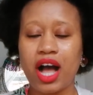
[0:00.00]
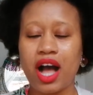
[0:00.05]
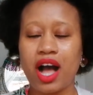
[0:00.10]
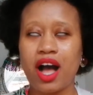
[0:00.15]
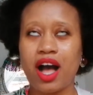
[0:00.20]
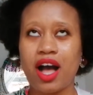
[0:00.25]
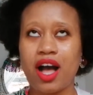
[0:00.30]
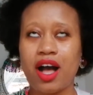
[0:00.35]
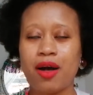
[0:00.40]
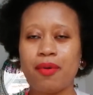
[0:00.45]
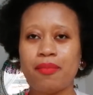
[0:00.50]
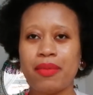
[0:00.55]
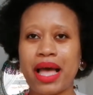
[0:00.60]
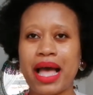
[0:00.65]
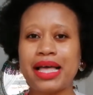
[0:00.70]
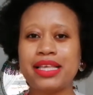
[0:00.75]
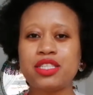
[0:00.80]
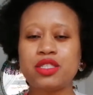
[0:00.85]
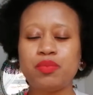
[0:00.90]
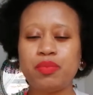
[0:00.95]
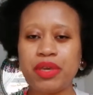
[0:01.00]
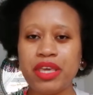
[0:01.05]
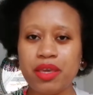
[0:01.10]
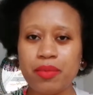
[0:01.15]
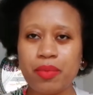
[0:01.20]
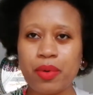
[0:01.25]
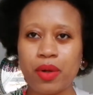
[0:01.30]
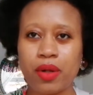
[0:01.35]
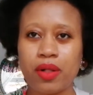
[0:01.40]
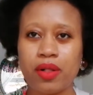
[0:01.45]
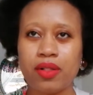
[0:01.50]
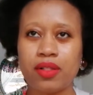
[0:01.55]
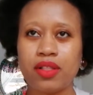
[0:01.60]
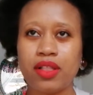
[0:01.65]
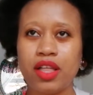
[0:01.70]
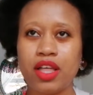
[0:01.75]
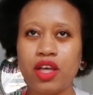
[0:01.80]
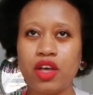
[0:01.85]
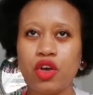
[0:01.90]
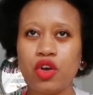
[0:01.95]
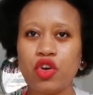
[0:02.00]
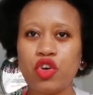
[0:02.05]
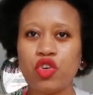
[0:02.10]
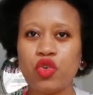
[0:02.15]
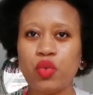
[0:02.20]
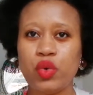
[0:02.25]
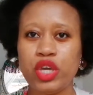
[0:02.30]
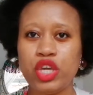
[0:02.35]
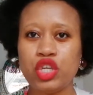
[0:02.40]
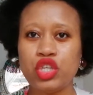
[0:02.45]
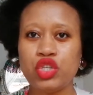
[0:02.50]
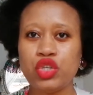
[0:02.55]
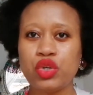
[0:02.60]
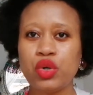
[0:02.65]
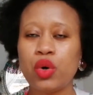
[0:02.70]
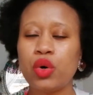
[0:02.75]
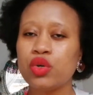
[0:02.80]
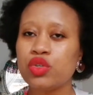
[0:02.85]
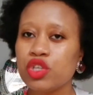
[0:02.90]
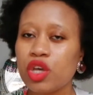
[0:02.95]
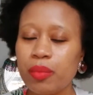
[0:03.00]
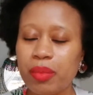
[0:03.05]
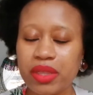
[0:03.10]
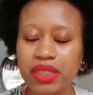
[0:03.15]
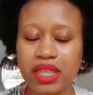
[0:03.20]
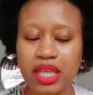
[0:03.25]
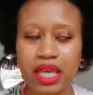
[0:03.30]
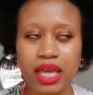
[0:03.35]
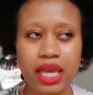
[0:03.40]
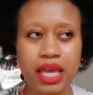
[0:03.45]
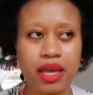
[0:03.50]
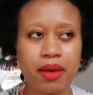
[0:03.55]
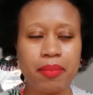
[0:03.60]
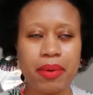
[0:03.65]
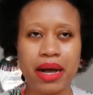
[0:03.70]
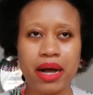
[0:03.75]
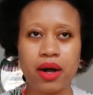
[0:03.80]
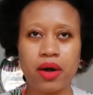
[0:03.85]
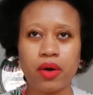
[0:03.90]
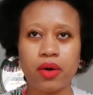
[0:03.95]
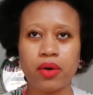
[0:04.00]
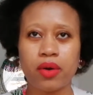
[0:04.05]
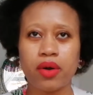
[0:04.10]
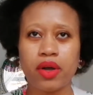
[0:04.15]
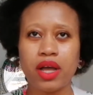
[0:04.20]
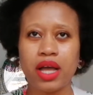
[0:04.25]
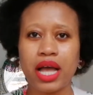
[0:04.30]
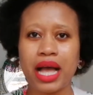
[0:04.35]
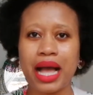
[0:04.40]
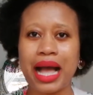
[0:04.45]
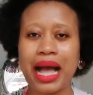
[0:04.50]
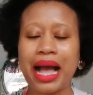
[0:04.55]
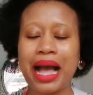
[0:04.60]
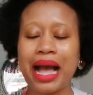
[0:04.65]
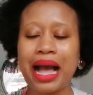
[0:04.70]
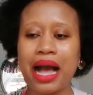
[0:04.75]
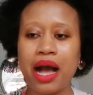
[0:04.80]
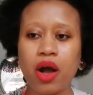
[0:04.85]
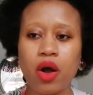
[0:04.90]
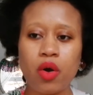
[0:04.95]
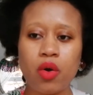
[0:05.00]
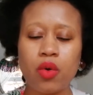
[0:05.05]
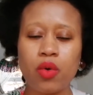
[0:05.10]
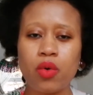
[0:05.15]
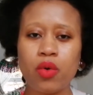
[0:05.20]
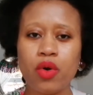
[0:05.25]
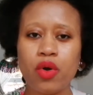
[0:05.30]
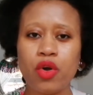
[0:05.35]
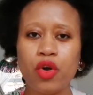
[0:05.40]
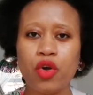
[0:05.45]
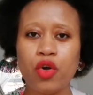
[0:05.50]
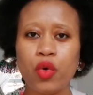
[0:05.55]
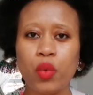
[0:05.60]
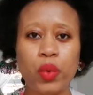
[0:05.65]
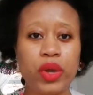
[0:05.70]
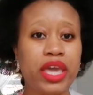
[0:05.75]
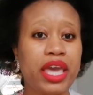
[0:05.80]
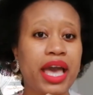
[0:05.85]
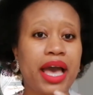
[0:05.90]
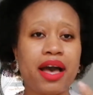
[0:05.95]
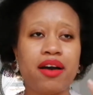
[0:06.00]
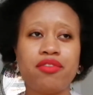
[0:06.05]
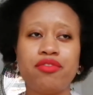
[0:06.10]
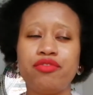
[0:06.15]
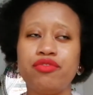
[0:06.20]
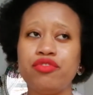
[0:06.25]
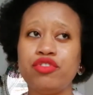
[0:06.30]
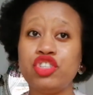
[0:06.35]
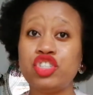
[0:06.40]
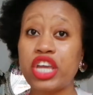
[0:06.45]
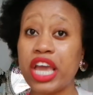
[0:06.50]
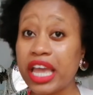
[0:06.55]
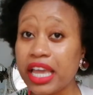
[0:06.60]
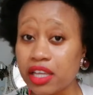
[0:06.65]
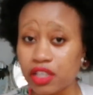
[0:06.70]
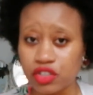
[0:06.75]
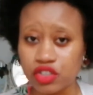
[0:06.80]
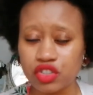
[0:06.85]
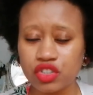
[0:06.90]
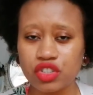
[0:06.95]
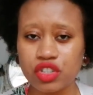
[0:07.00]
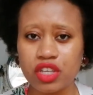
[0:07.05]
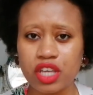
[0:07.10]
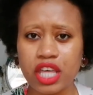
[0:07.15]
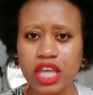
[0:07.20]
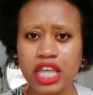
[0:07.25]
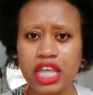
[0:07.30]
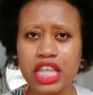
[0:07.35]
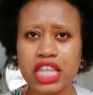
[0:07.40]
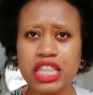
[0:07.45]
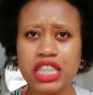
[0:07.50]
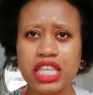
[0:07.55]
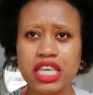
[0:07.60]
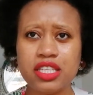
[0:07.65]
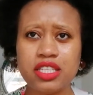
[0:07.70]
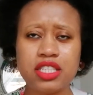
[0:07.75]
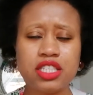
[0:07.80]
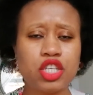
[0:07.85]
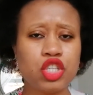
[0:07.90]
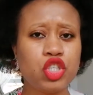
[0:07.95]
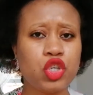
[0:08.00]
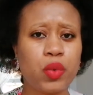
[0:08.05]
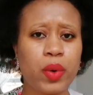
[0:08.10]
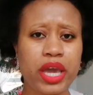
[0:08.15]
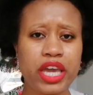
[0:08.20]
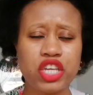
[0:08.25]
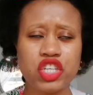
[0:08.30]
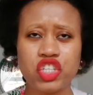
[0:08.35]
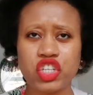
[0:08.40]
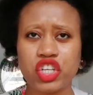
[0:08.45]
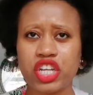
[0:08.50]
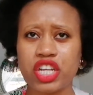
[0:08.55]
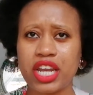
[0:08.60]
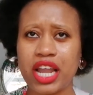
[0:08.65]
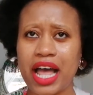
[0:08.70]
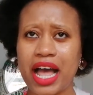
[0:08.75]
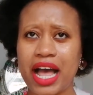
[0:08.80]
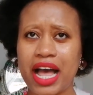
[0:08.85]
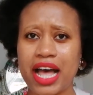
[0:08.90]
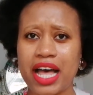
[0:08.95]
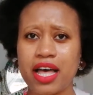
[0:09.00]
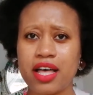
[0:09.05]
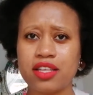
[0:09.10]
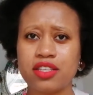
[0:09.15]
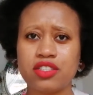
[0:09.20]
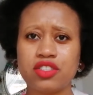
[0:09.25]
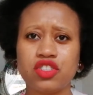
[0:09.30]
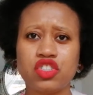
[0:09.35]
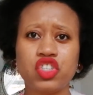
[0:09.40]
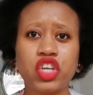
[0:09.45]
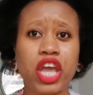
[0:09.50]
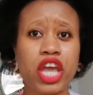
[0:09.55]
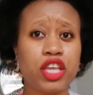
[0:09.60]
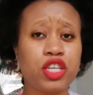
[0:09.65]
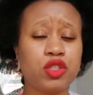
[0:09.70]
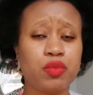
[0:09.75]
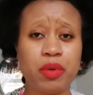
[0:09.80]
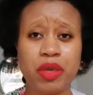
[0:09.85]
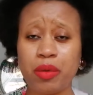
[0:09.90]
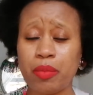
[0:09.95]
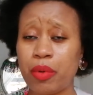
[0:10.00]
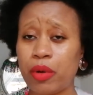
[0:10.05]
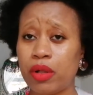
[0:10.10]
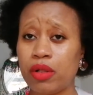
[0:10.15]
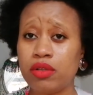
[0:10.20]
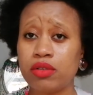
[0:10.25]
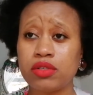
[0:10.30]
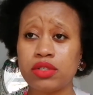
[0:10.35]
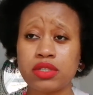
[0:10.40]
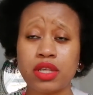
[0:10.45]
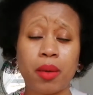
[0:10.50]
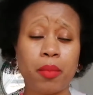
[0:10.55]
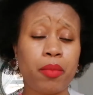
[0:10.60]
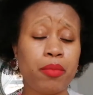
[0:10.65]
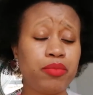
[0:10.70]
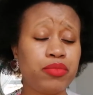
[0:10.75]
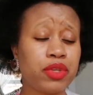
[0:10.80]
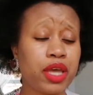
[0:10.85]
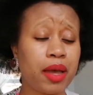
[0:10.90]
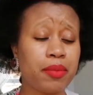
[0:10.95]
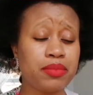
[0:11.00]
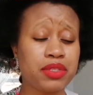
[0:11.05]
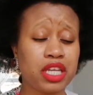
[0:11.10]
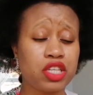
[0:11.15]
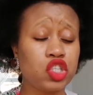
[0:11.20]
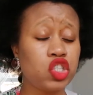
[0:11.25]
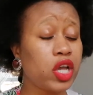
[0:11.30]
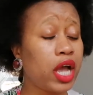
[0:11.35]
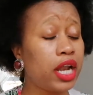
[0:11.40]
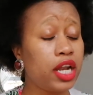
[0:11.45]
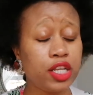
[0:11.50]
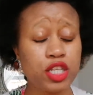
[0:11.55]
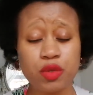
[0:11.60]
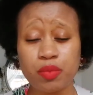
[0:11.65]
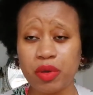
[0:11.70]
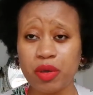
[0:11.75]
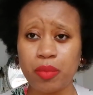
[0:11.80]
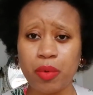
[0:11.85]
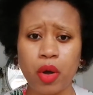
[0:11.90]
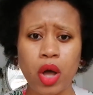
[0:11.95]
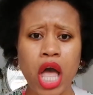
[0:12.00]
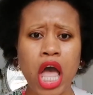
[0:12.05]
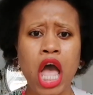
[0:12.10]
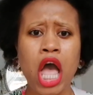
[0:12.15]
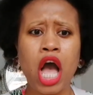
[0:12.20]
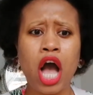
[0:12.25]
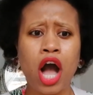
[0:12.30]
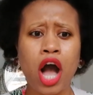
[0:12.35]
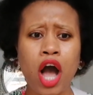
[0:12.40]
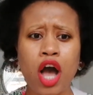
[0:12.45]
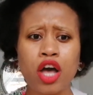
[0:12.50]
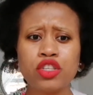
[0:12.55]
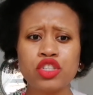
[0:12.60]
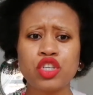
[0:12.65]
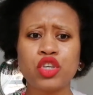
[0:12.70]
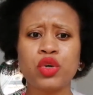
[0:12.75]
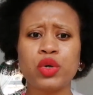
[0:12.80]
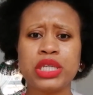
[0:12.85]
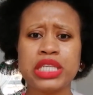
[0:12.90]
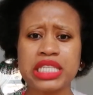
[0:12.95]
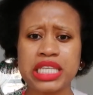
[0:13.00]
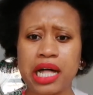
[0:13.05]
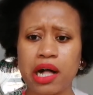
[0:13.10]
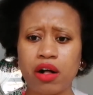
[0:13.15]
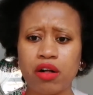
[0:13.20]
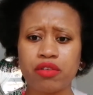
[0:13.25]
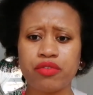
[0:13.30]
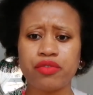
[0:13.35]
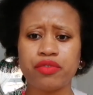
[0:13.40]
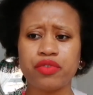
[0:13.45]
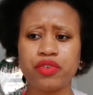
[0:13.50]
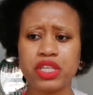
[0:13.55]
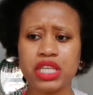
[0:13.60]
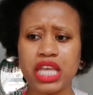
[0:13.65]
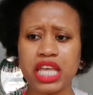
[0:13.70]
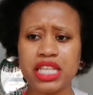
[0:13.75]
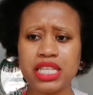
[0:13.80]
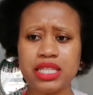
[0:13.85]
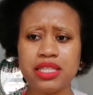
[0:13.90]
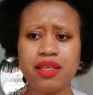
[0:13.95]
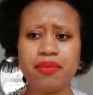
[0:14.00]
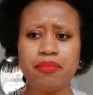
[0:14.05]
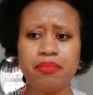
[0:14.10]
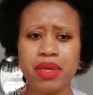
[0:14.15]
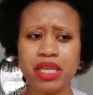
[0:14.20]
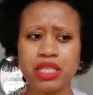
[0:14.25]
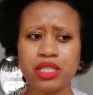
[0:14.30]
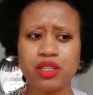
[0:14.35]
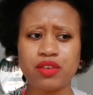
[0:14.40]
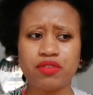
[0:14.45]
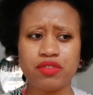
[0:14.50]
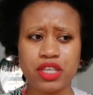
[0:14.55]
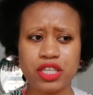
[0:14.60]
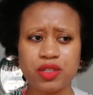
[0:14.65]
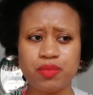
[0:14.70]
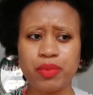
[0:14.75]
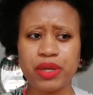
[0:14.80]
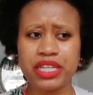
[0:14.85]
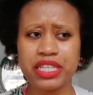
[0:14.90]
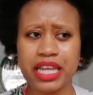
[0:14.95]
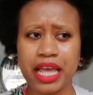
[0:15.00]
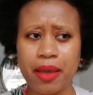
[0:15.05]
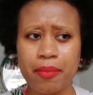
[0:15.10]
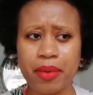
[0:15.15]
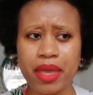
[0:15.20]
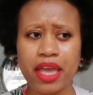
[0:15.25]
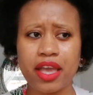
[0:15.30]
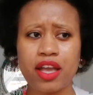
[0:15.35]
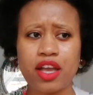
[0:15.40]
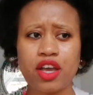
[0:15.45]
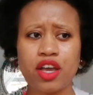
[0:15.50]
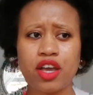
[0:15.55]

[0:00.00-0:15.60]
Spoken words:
as people, we should also be thinking about how we have changed. This situation has changed people, sometimes has challenged people. Ask yourself, in the midst of this pandemic,